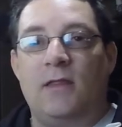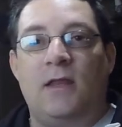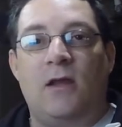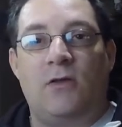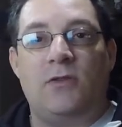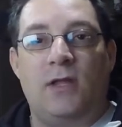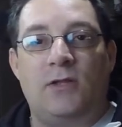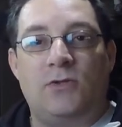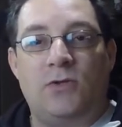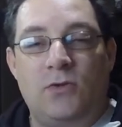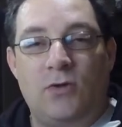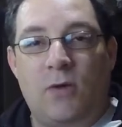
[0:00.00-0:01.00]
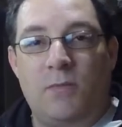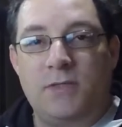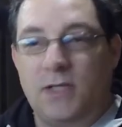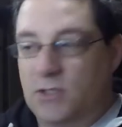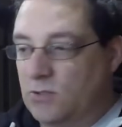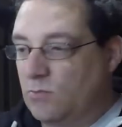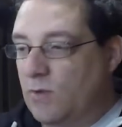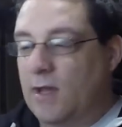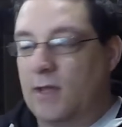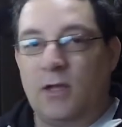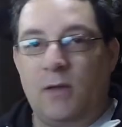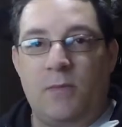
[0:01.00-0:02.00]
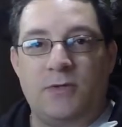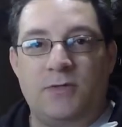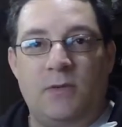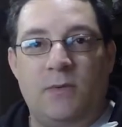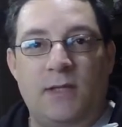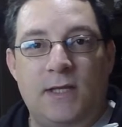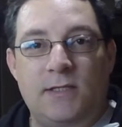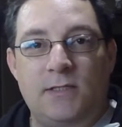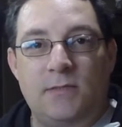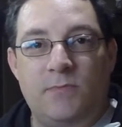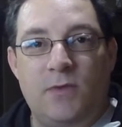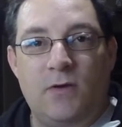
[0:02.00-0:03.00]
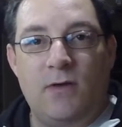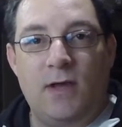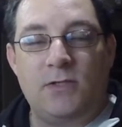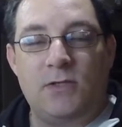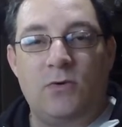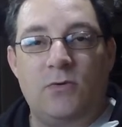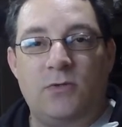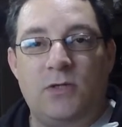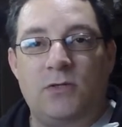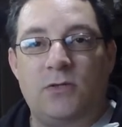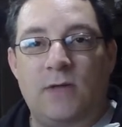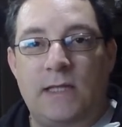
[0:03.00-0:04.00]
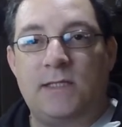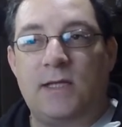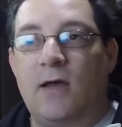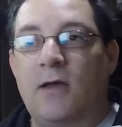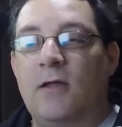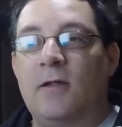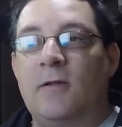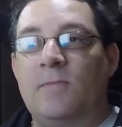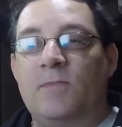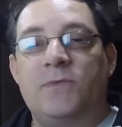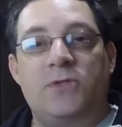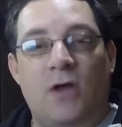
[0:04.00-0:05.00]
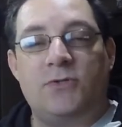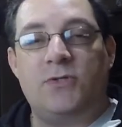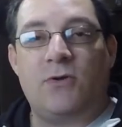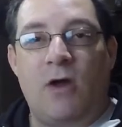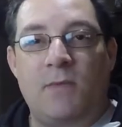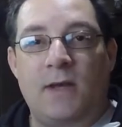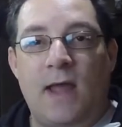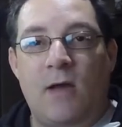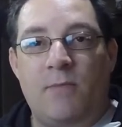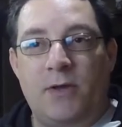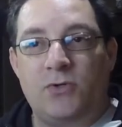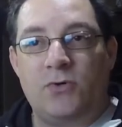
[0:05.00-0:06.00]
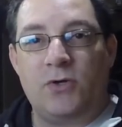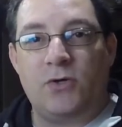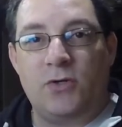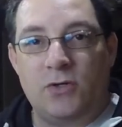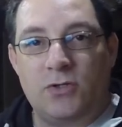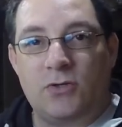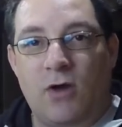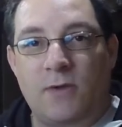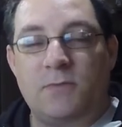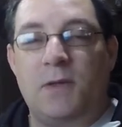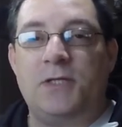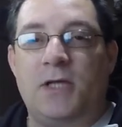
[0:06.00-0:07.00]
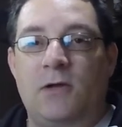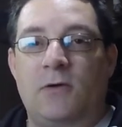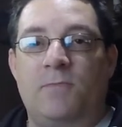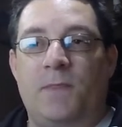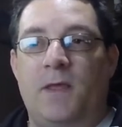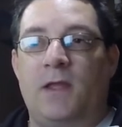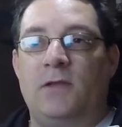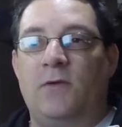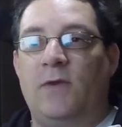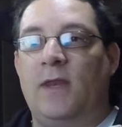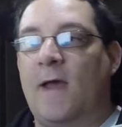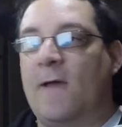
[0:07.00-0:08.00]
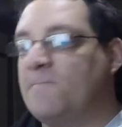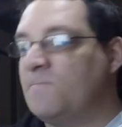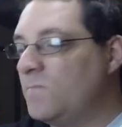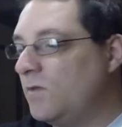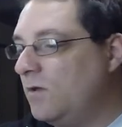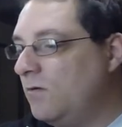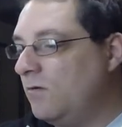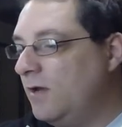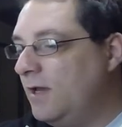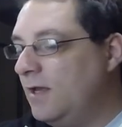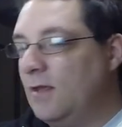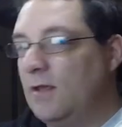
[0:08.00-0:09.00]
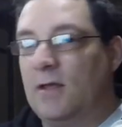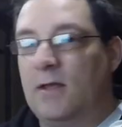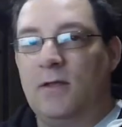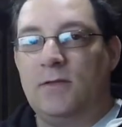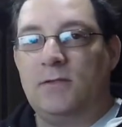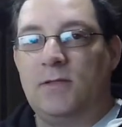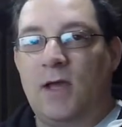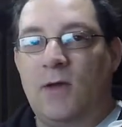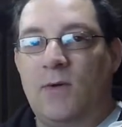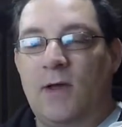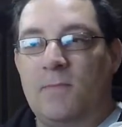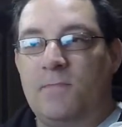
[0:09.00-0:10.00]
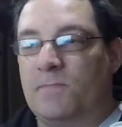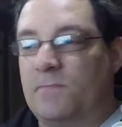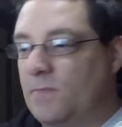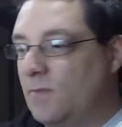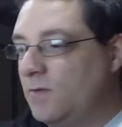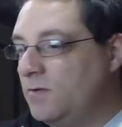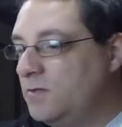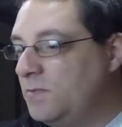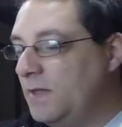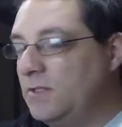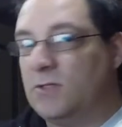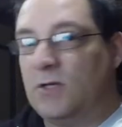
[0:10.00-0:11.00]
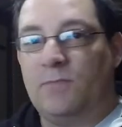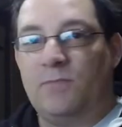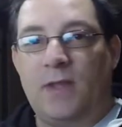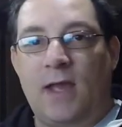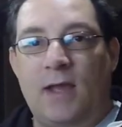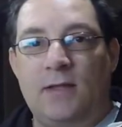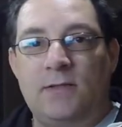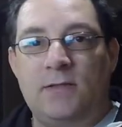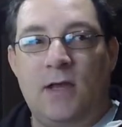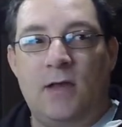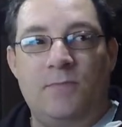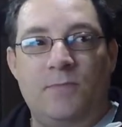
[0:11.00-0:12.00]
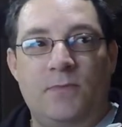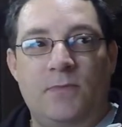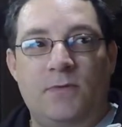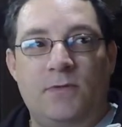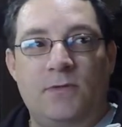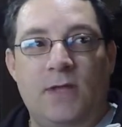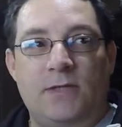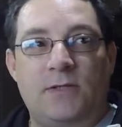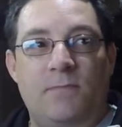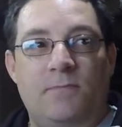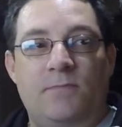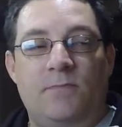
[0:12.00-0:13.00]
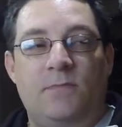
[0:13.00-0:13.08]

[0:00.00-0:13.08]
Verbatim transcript: then I'll then do the competition where you can possibly win this. Alright, so to, to enter, start subscribing now. Make sure you, you subscribe to my channel and you're in there. Alright, so um, I'll speak soon, and uh, till next time,